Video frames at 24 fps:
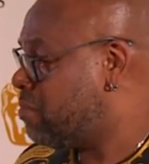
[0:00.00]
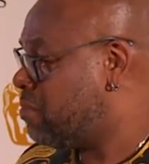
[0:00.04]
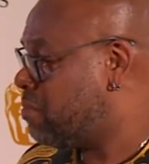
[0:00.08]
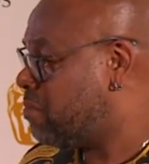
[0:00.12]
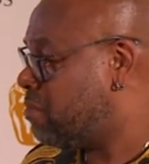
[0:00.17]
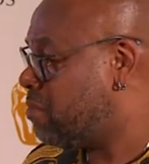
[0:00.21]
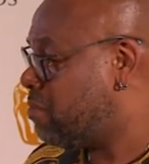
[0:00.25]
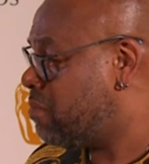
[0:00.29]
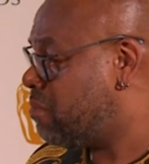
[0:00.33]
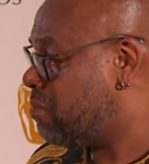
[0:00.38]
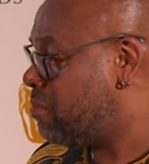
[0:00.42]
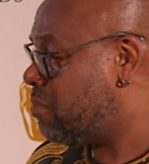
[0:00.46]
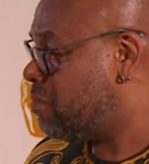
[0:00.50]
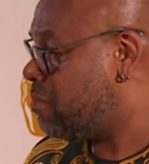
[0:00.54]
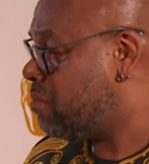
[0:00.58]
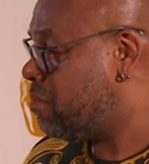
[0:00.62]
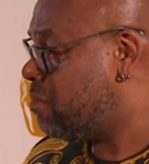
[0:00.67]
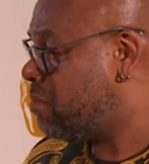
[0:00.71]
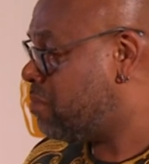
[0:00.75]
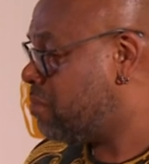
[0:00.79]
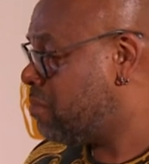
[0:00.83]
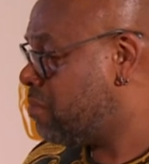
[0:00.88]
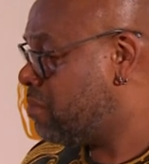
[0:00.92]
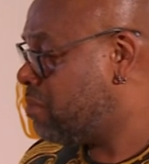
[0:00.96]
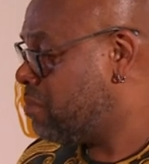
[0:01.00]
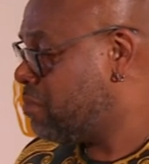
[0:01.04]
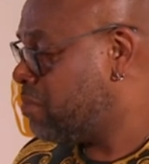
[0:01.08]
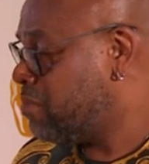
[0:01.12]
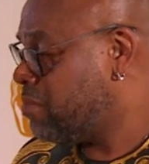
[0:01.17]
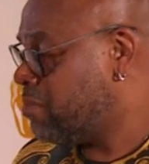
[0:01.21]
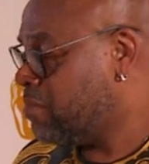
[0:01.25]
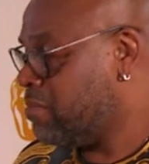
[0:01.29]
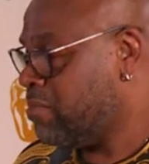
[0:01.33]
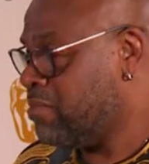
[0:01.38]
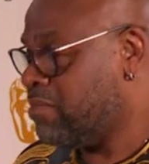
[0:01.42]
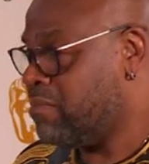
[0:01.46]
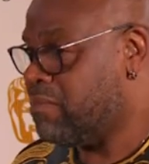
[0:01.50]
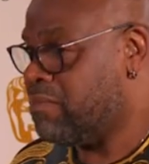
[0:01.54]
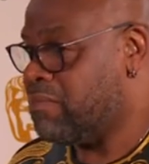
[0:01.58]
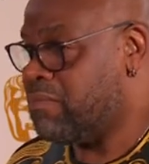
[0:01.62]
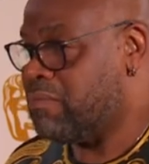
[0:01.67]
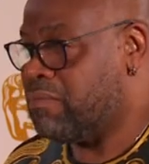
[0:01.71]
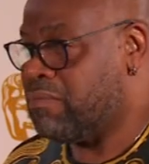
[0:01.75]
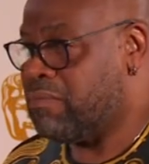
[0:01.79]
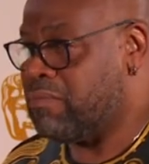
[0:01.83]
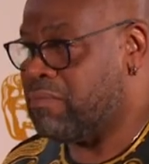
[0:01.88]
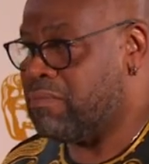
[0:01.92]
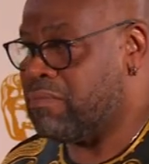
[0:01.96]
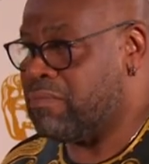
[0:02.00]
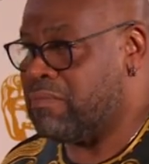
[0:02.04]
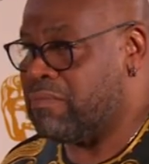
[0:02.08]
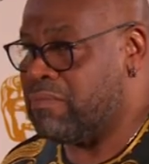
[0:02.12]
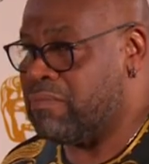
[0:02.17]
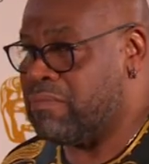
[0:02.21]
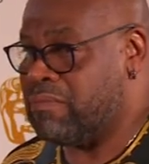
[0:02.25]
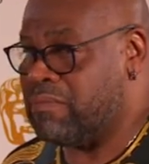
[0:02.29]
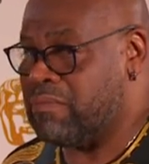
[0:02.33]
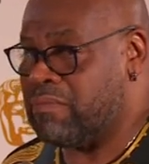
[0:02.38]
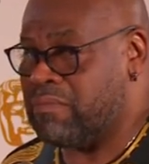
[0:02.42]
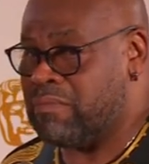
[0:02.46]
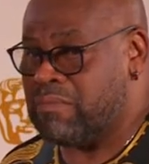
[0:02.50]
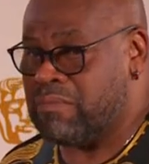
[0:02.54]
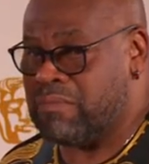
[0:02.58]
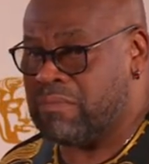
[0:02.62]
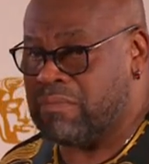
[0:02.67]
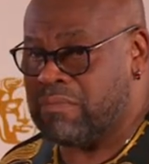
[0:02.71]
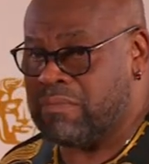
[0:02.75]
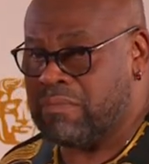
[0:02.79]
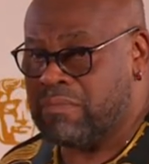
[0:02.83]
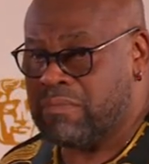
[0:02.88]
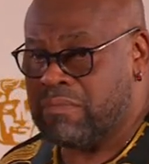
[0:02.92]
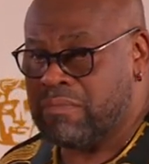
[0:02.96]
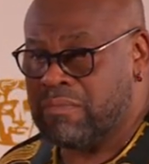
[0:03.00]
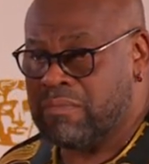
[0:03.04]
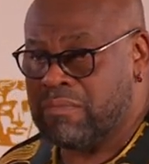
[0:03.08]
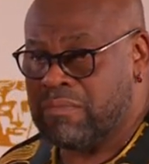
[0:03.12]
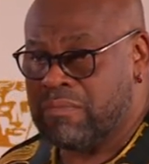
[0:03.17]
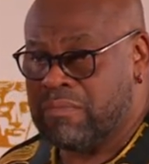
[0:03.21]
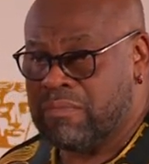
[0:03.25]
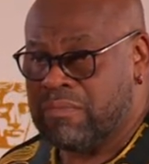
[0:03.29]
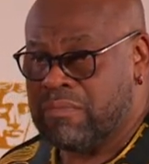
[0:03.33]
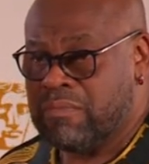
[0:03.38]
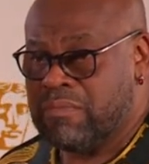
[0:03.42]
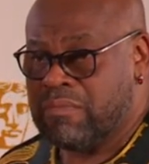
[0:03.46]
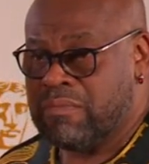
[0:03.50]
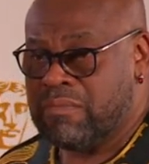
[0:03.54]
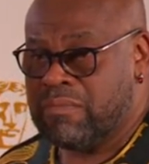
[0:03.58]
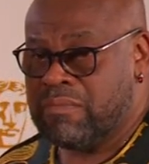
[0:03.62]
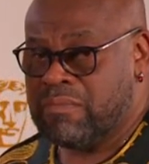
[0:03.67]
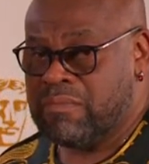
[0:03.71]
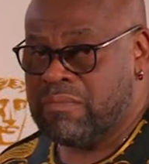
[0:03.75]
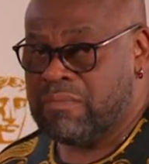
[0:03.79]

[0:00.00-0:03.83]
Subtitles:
This person isn't speaking.